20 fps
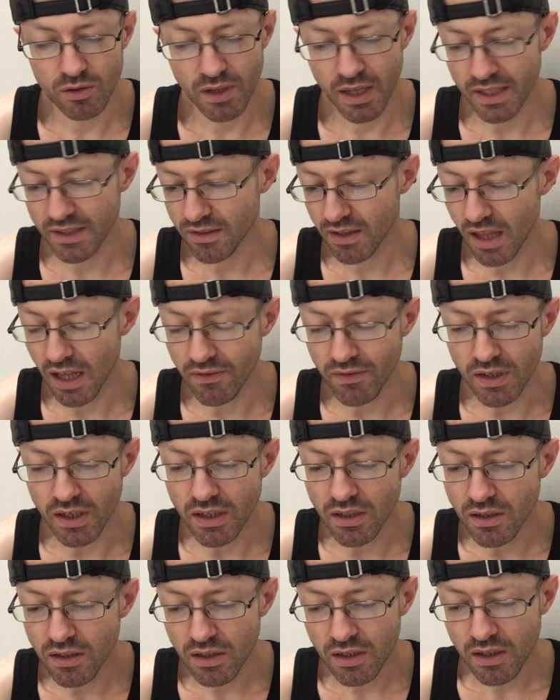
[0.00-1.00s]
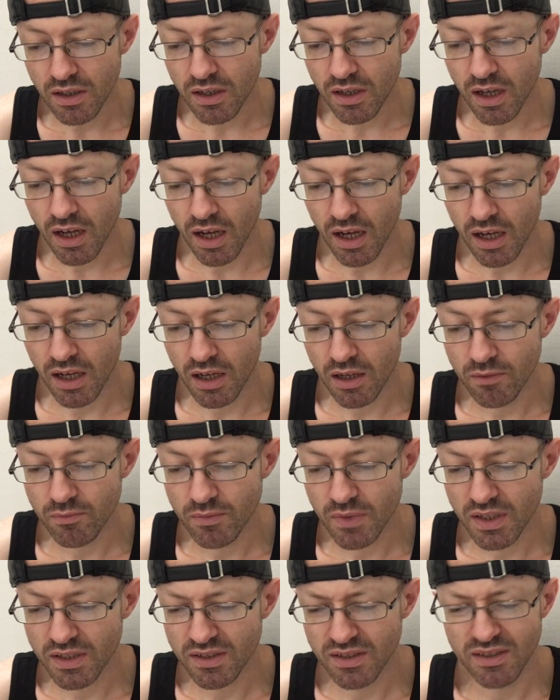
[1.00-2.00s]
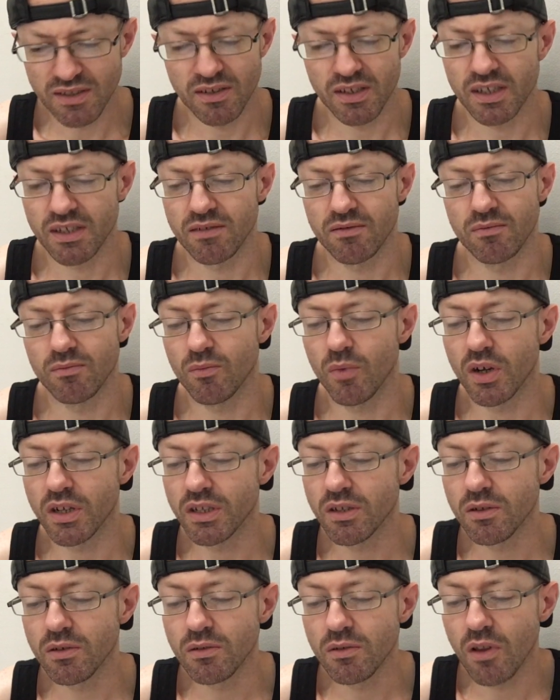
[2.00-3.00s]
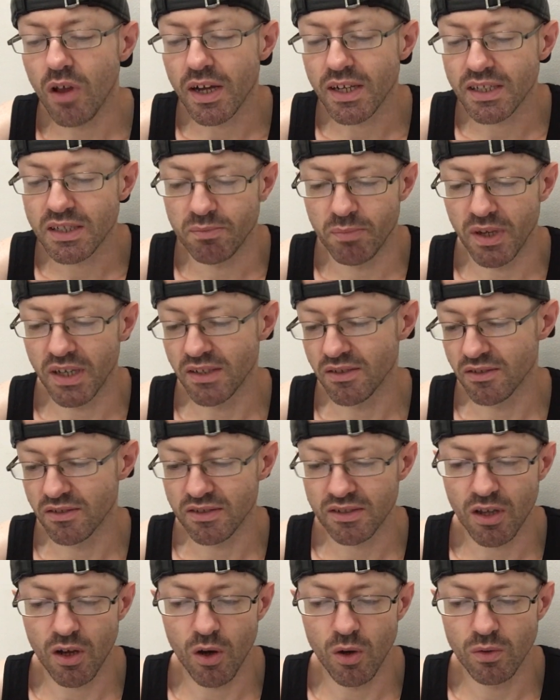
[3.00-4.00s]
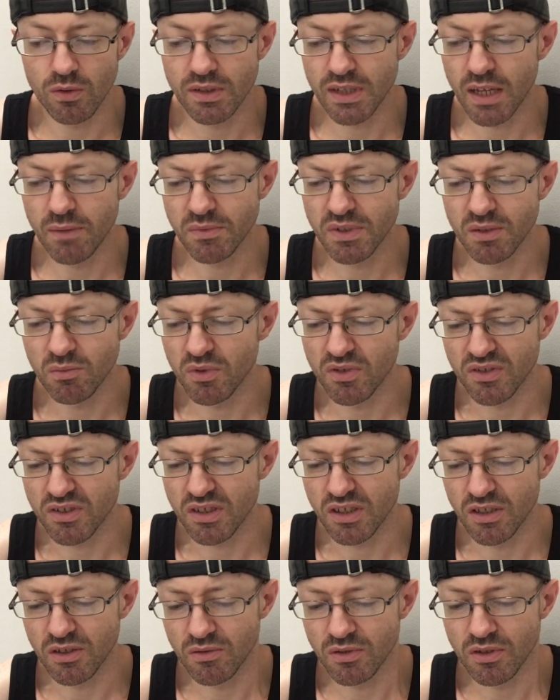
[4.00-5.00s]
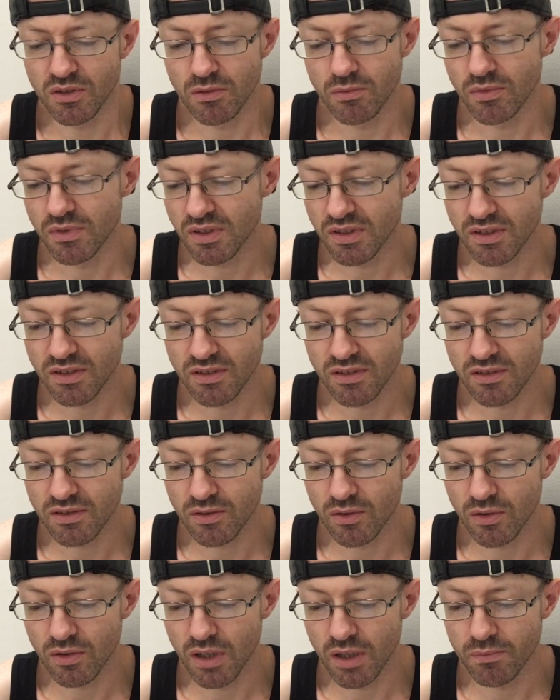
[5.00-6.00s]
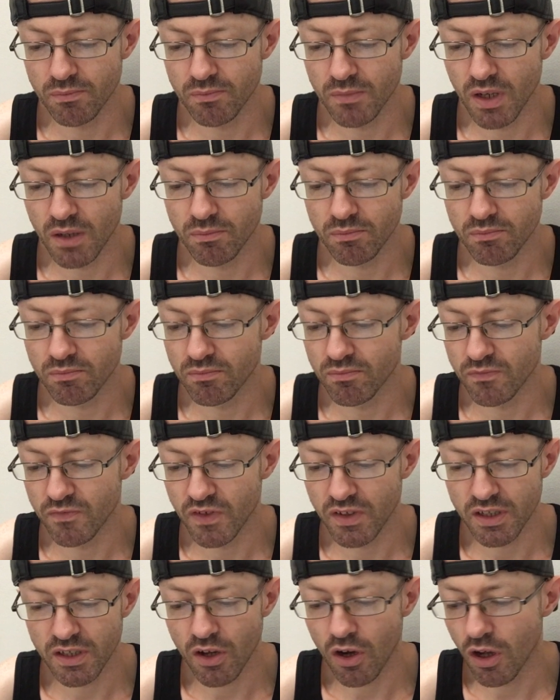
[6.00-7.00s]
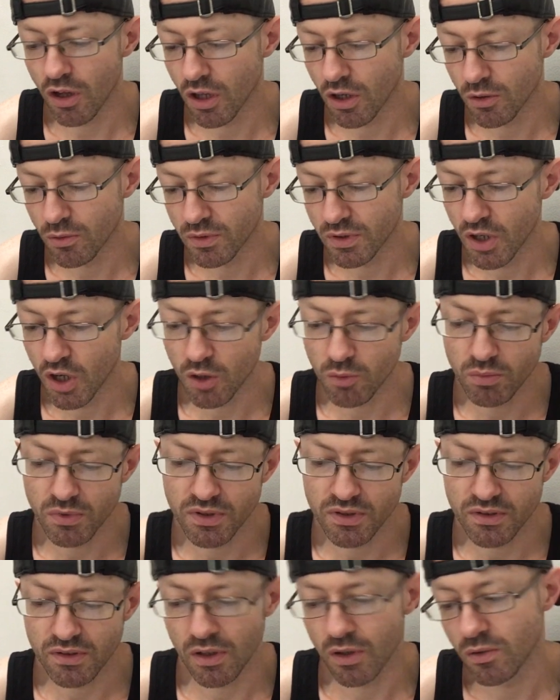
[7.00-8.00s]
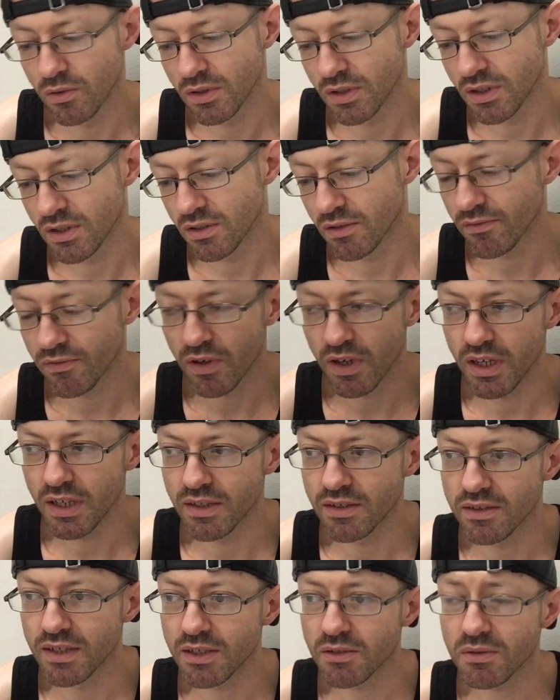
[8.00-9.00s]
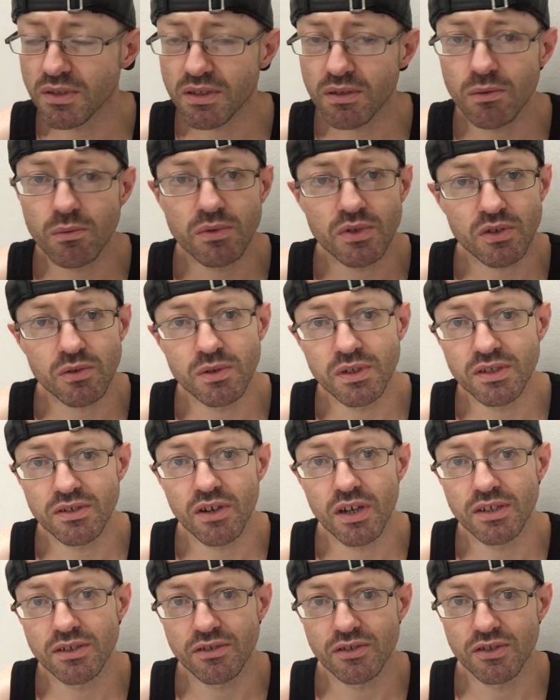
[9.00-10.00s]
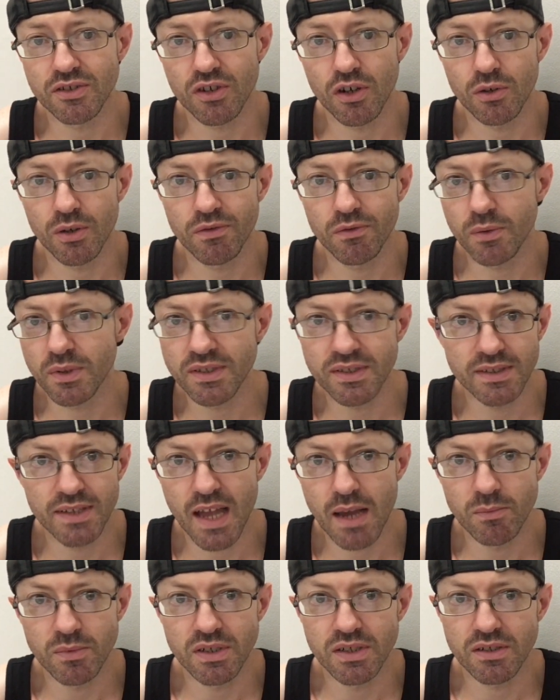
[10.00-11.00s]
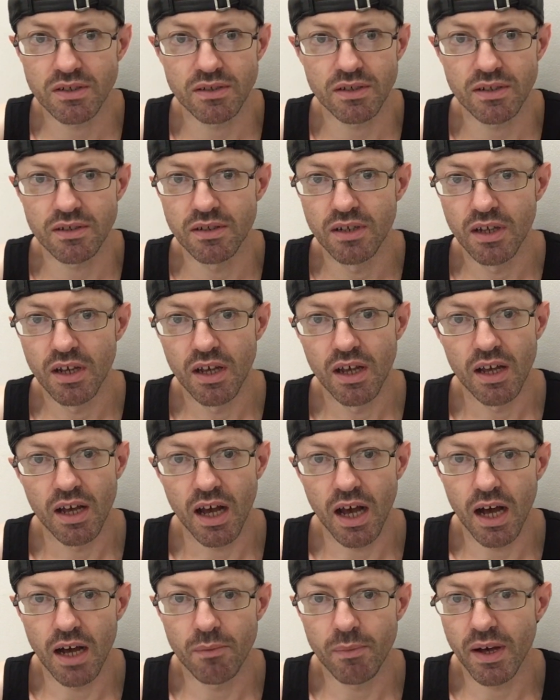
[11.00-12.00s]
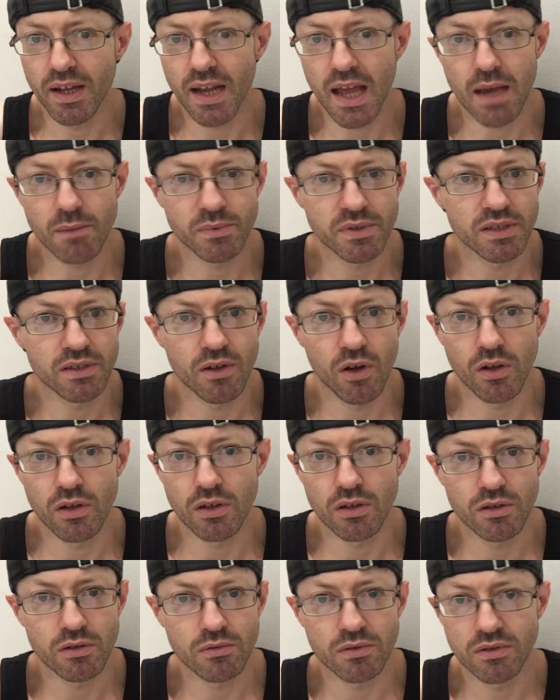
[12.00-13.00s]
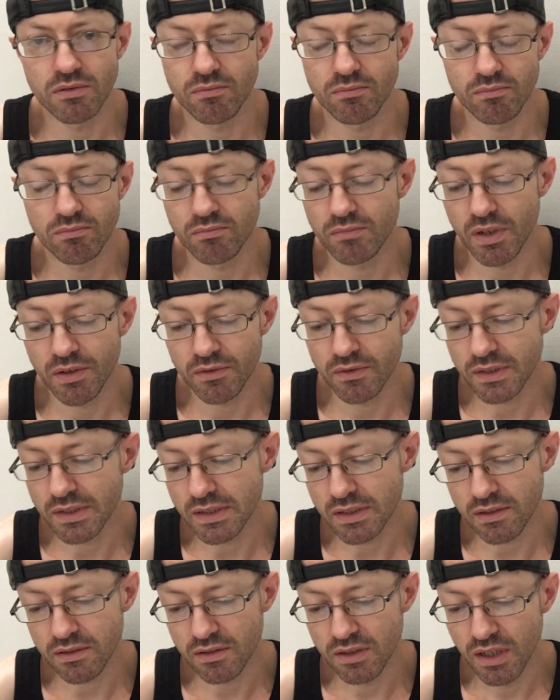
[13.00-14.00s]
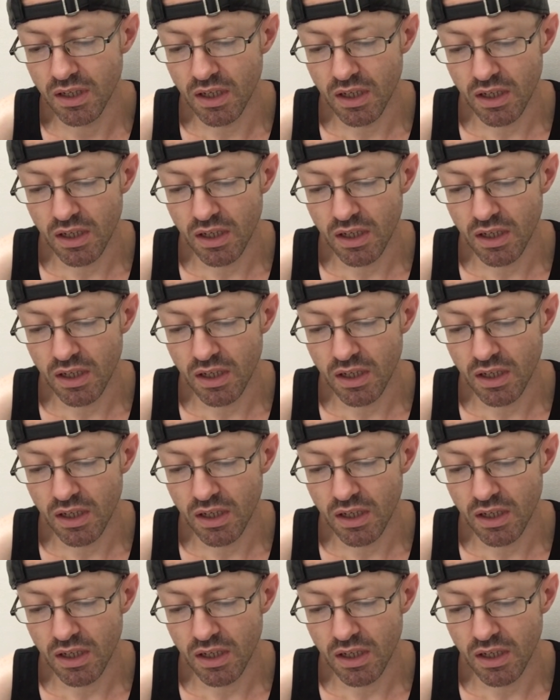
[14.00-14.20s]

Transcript: ex-lover, and she's like, why do you like space? It's cold and empty and wants to kill you. And she's just all, I'm feeling hollow and helpless and lonely and afraid. And that's what someone was criticizing the show. Everyone's damaged and unhappy and hollow and everything, and